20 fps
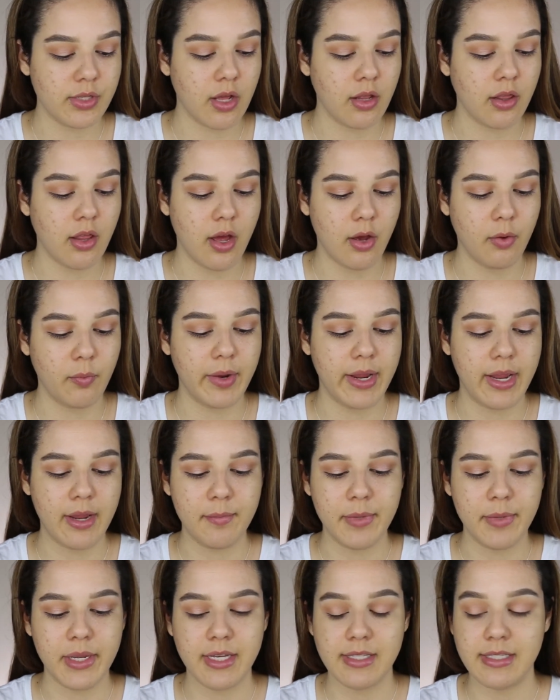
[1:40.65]
a long way
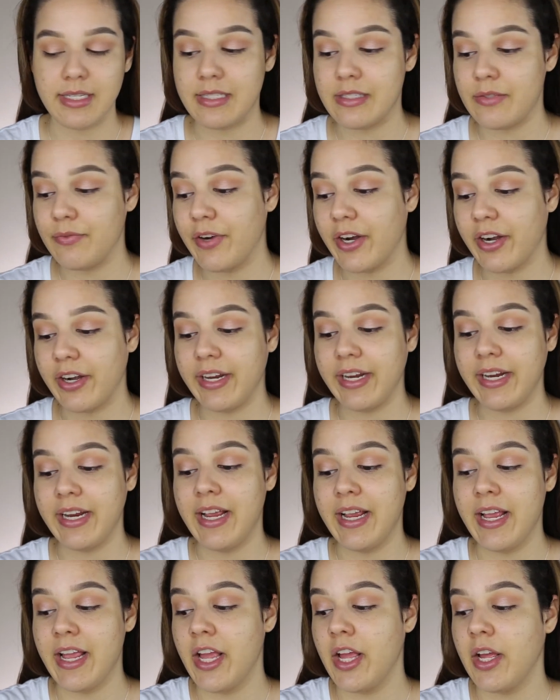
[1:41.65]
because it's very